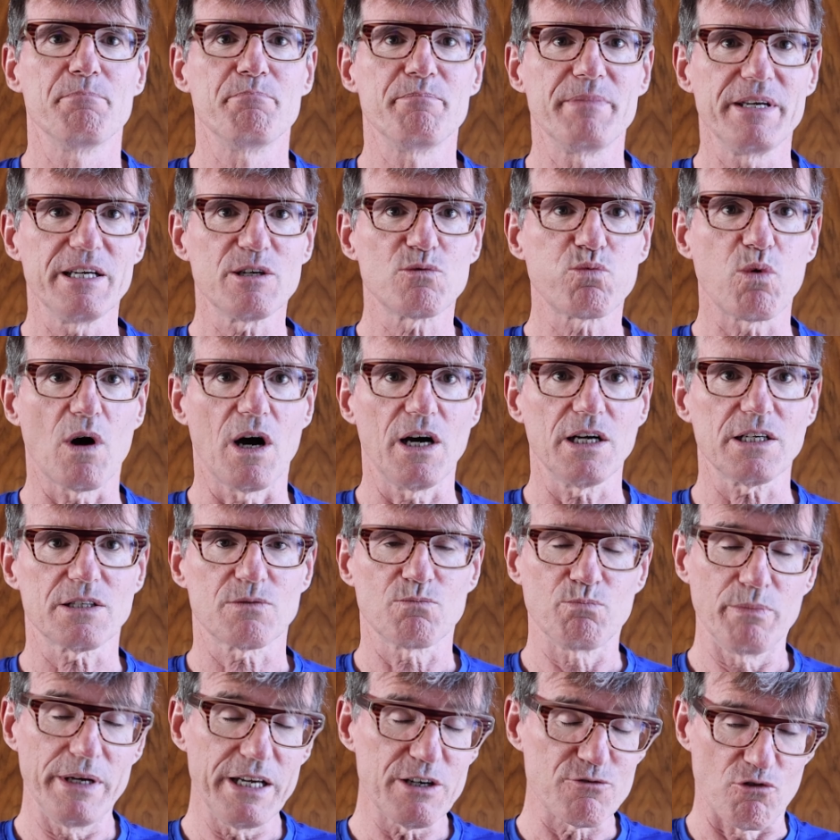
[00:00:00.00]

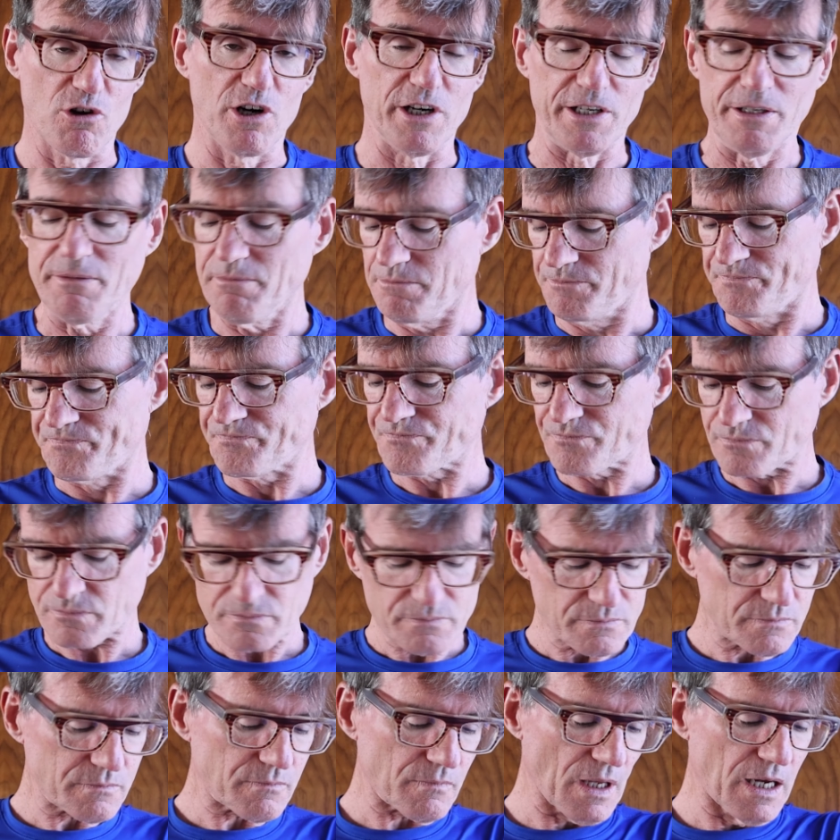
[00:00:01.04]
Mid-run,
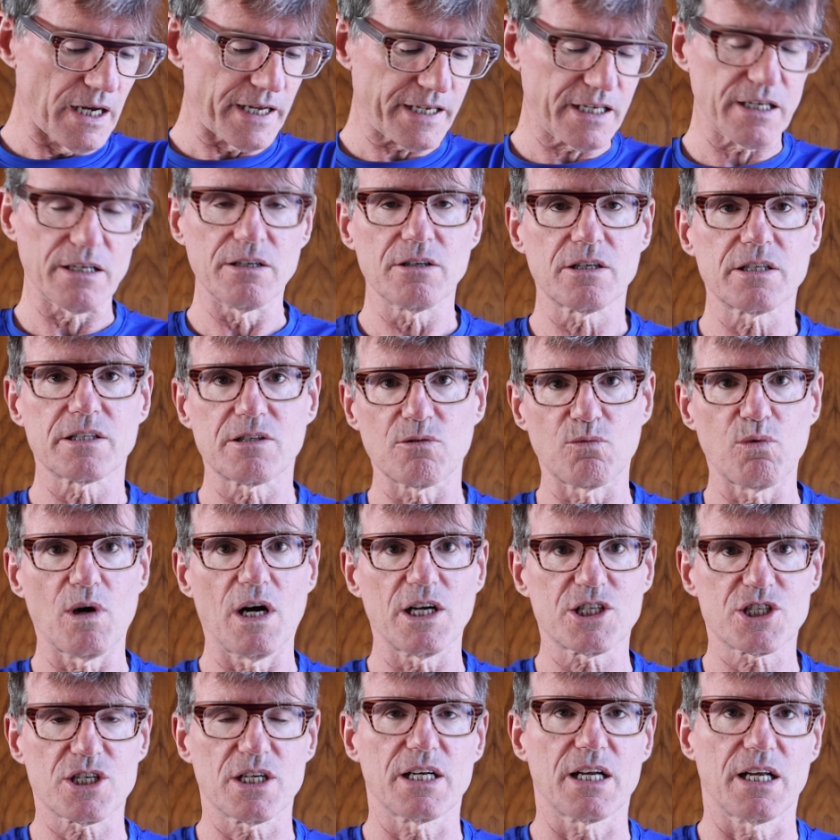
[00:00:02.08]
I can look at the
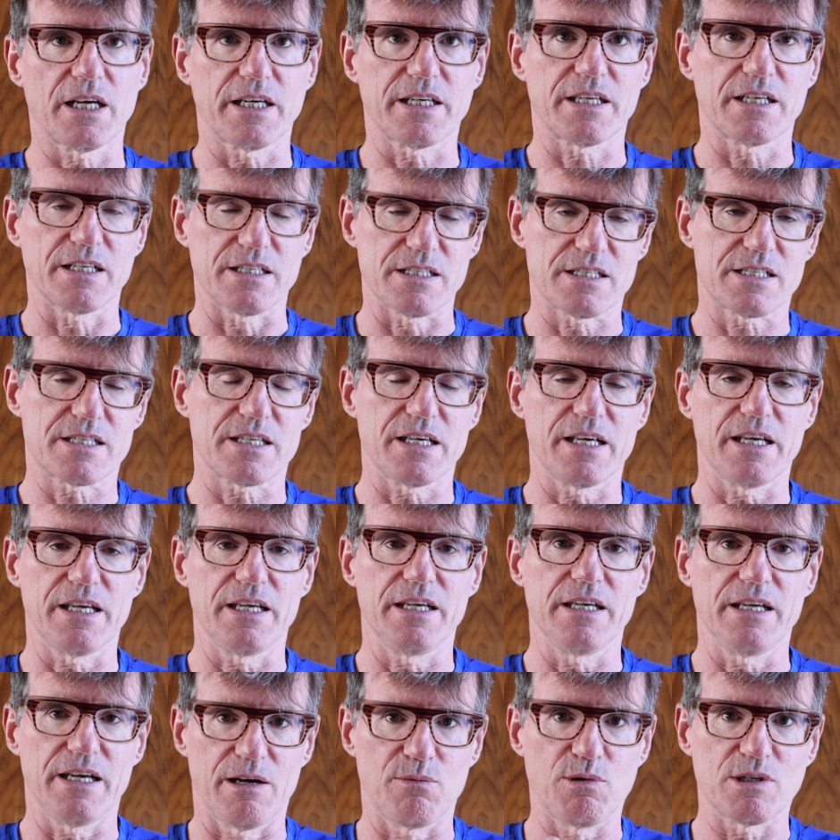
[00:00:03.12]
watch and I can
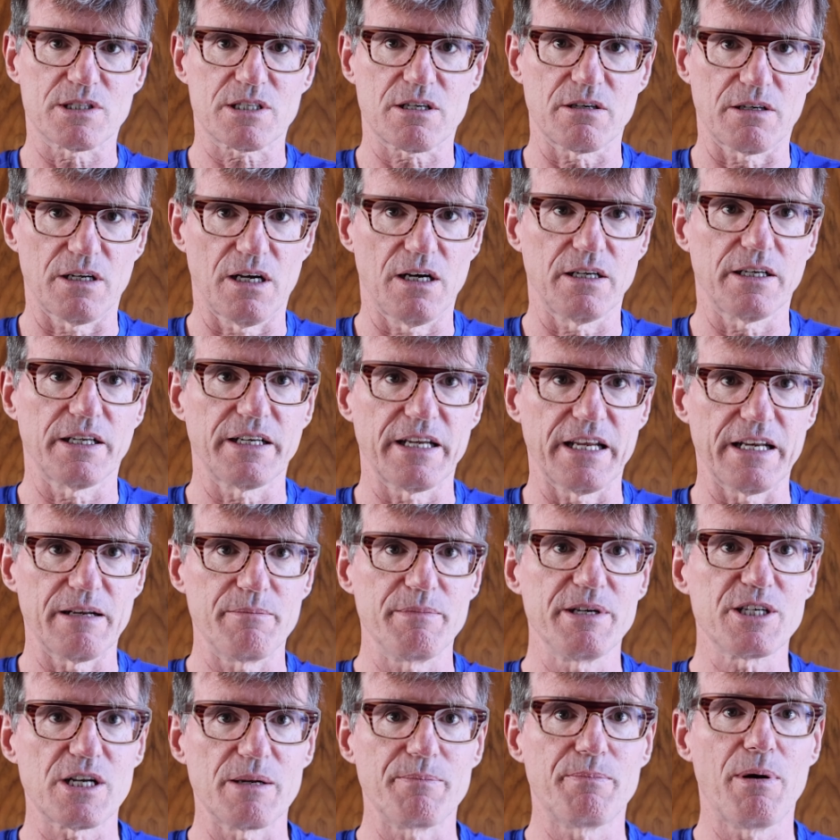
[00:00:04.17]
see what's going on, and then
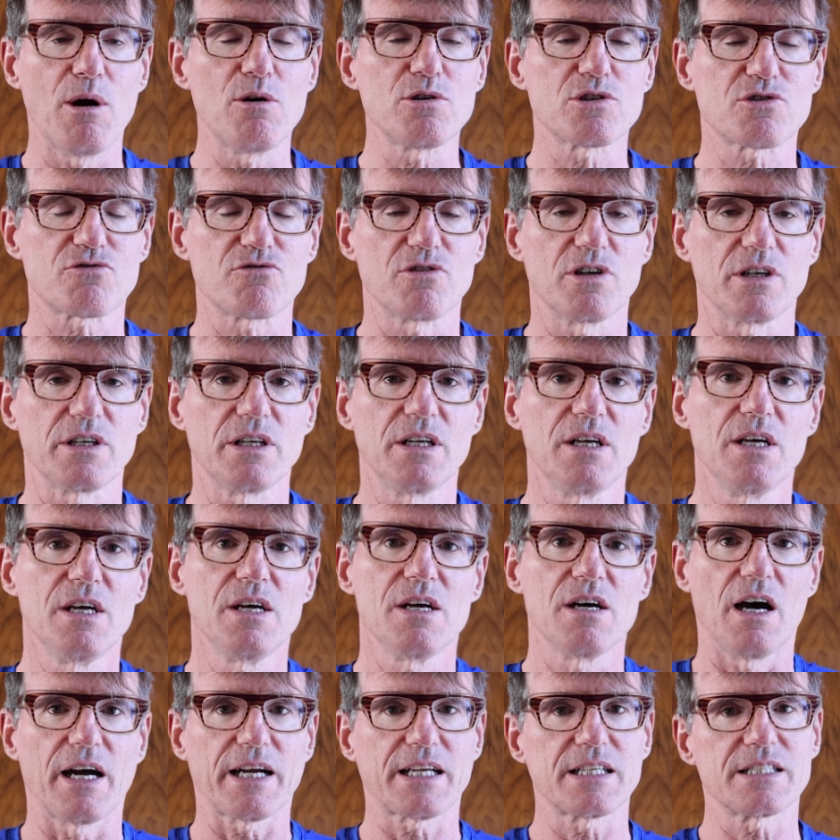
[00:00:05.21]
immediately post-run,
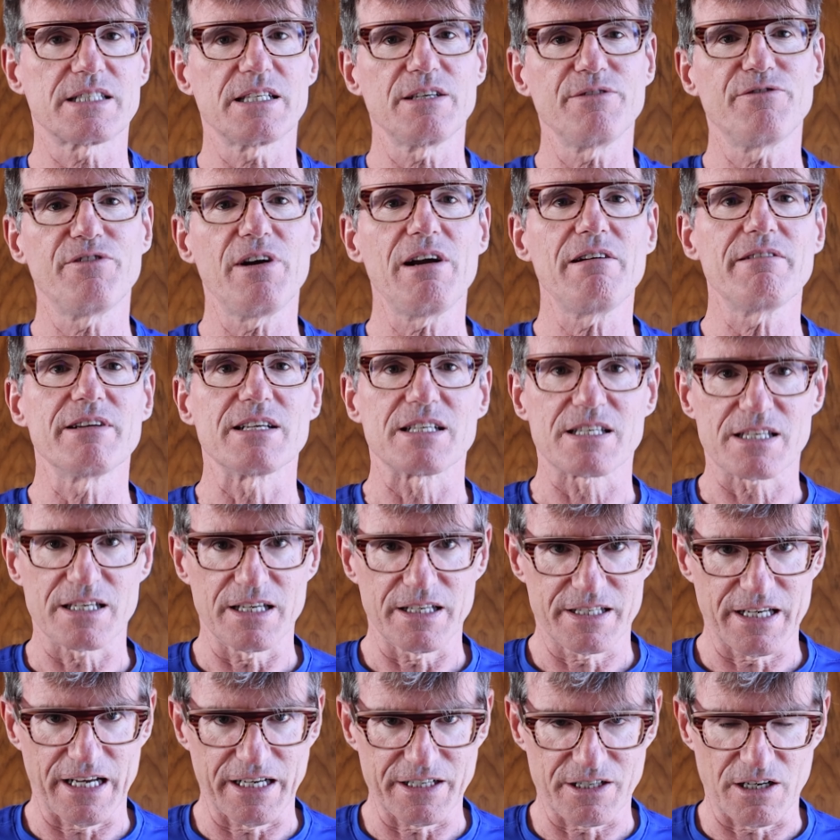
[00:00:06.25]
I can see various
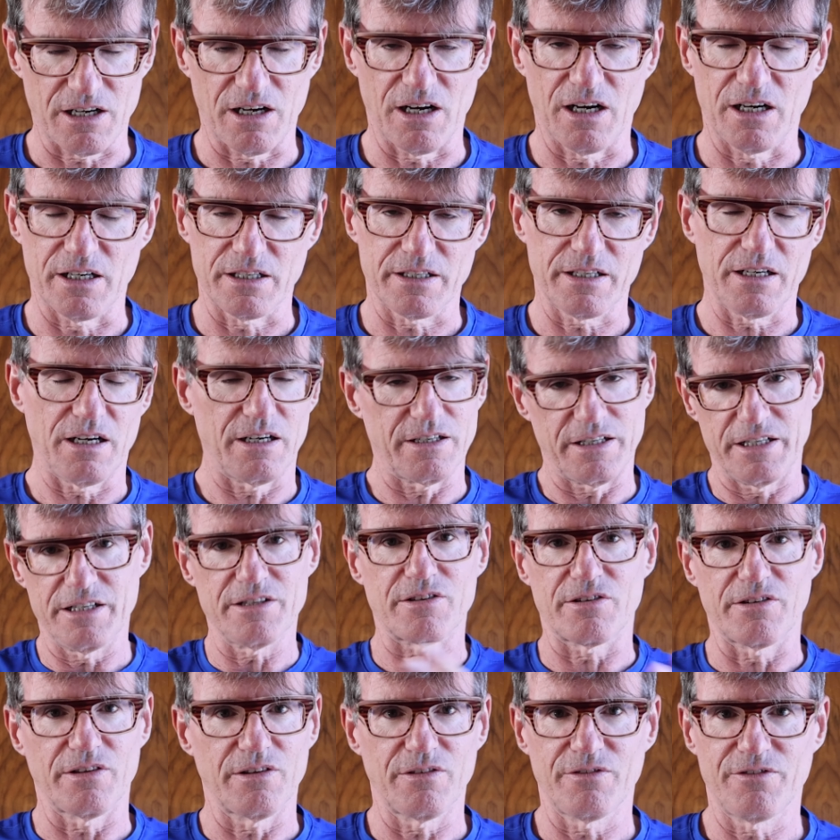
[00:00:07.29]
data on
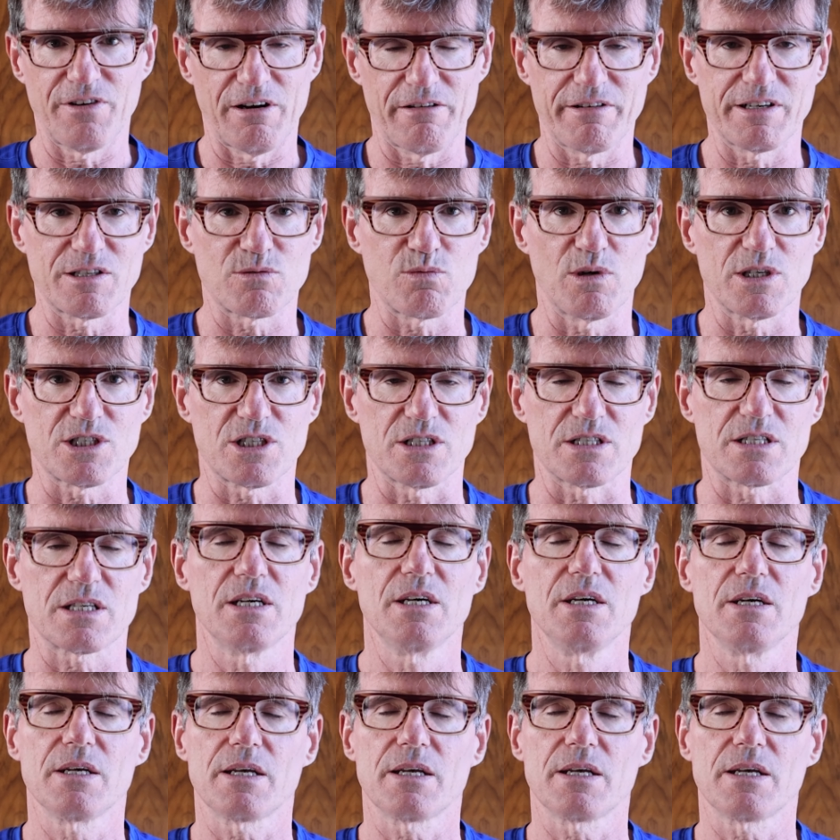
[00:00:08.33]
either of the various watches.